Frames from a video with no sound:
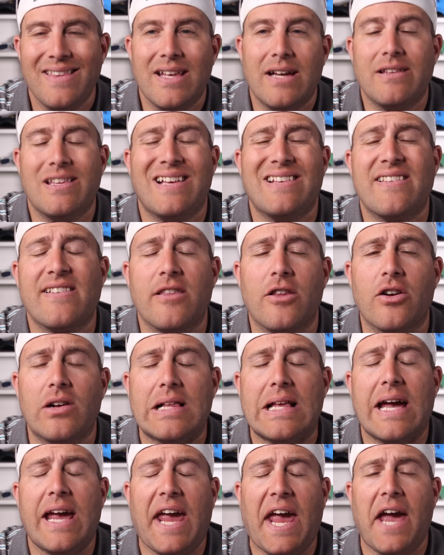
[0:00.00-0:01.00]
Now it doesn't look
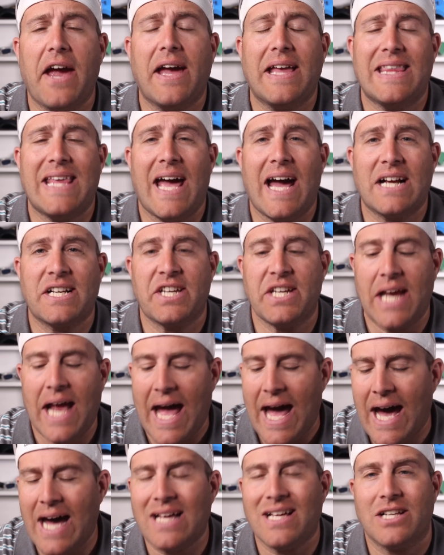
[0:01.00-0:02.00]
like you can actually
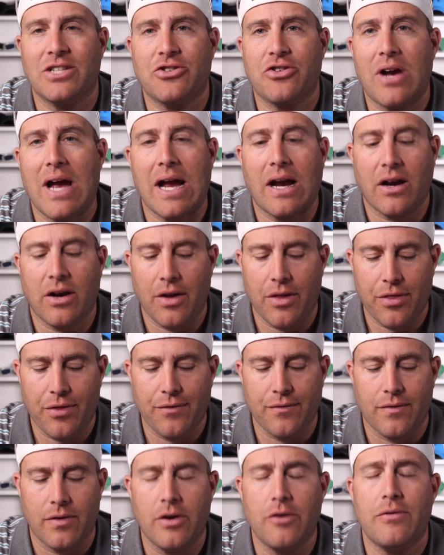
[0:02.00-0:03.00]
add a tracker
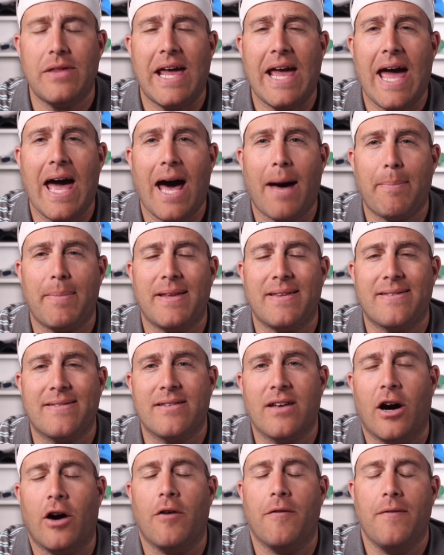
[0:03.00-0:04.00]
through the app
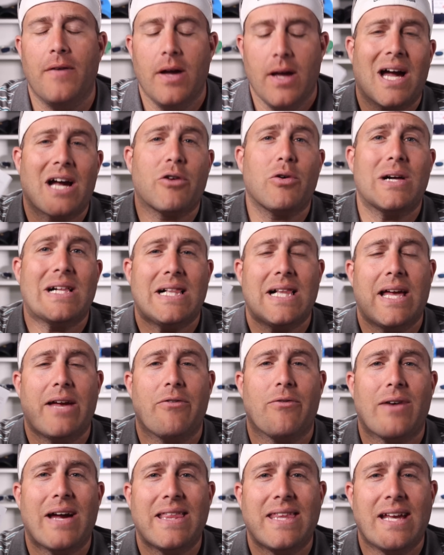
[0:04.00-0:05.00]
itself. I quickly
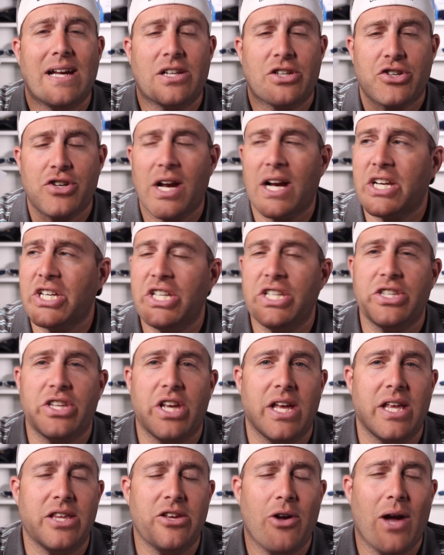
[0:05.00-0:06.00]
read the instructions
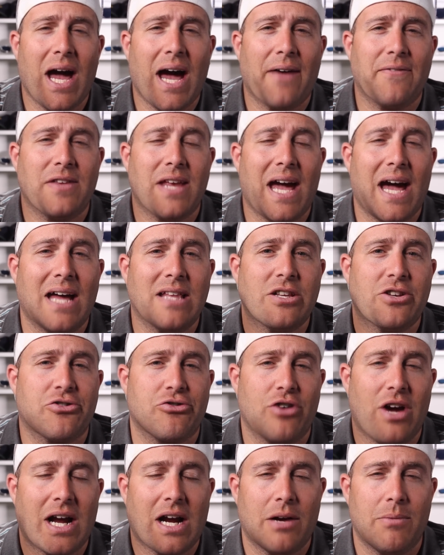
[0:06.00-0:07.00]
and you have to add a
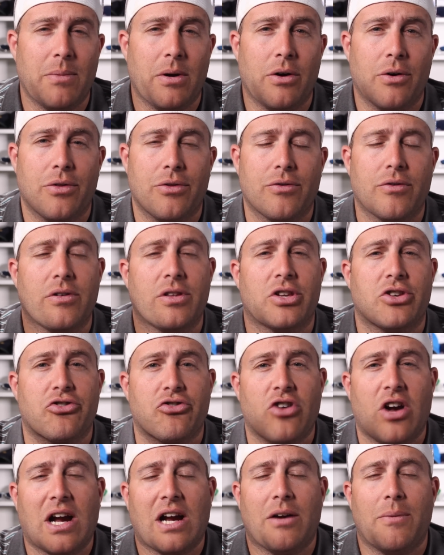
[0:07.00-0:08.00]
Trackimo through the
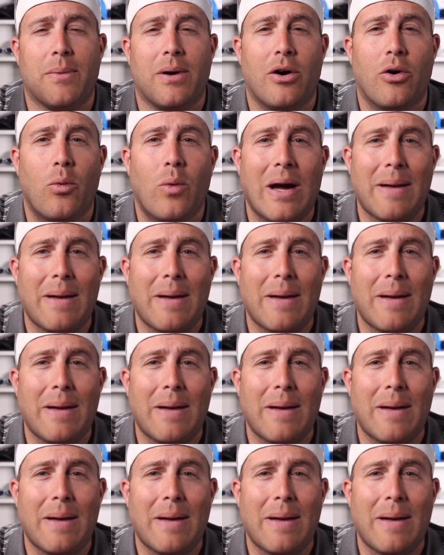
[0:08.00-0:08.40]
Trackimo